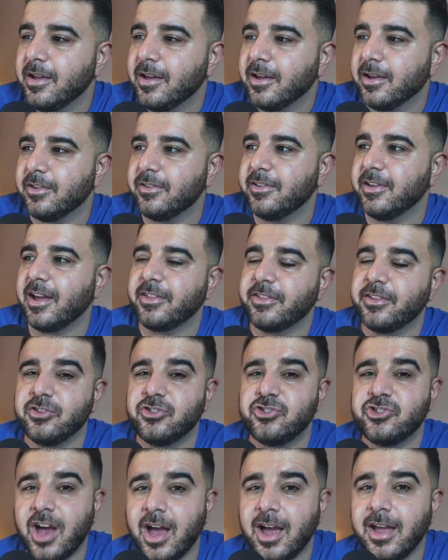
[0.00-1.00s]
because they got the
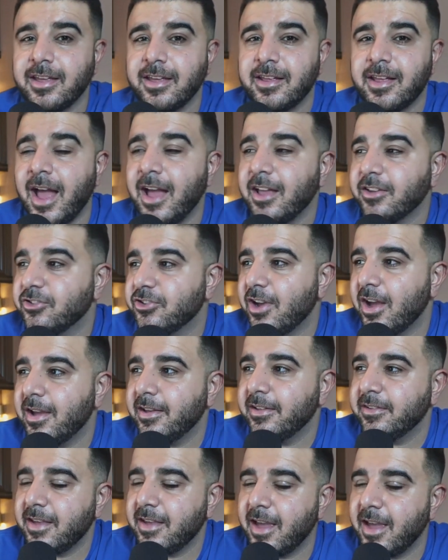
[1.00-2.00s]

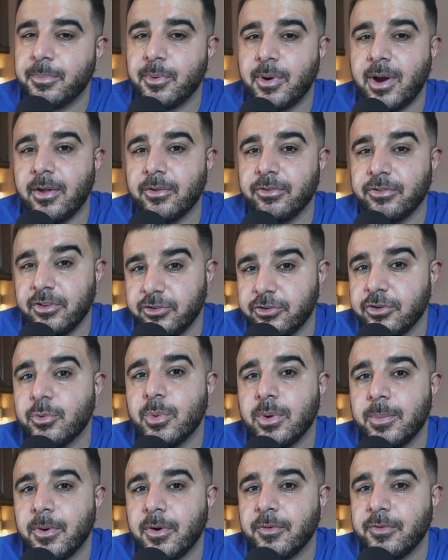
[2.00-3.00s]
Giants at Browns. They should
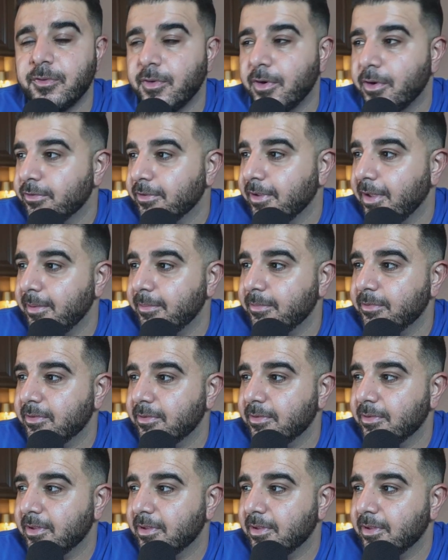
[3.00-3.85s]
win both of those games.